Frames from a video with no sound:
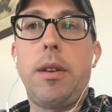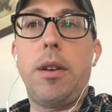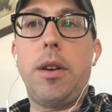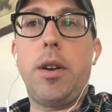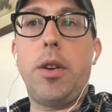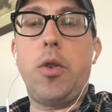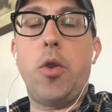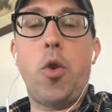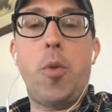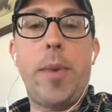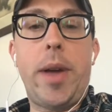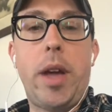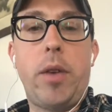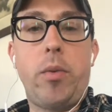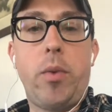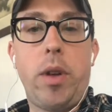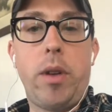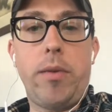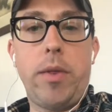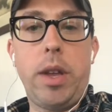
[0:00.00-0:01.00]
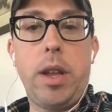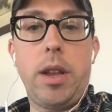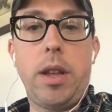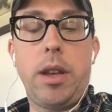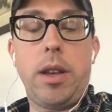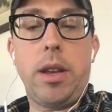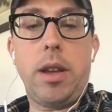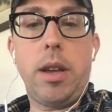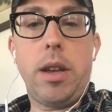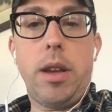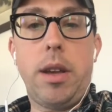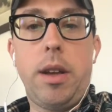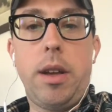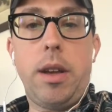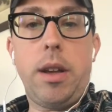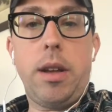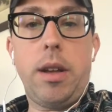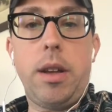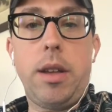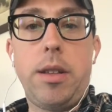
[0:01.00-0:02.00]
an OMAD way of eating,
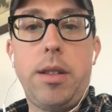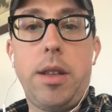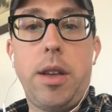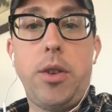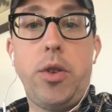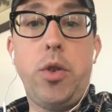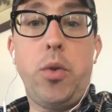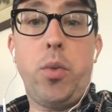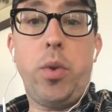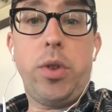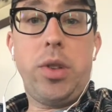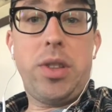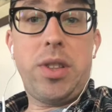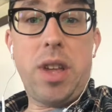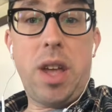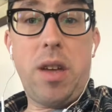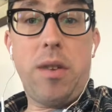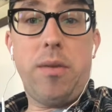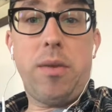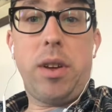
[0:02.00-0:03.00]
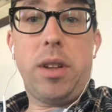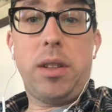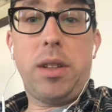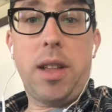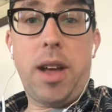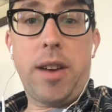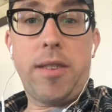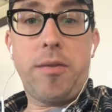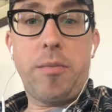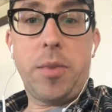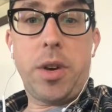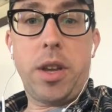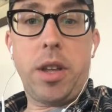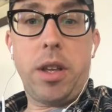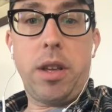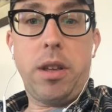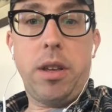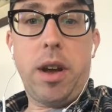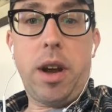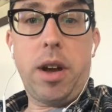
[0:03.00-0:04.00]
is that you will save a lot of
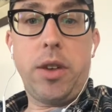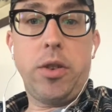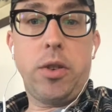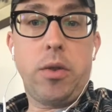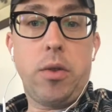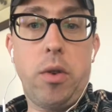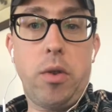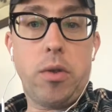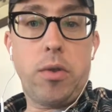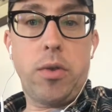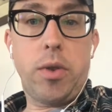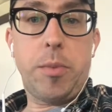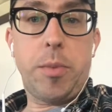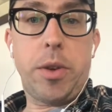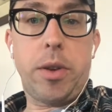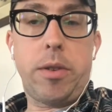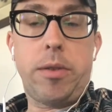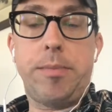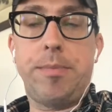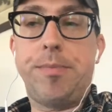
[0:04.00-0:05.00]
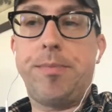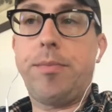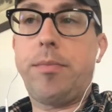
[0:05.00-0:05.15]
money on your grocery bill.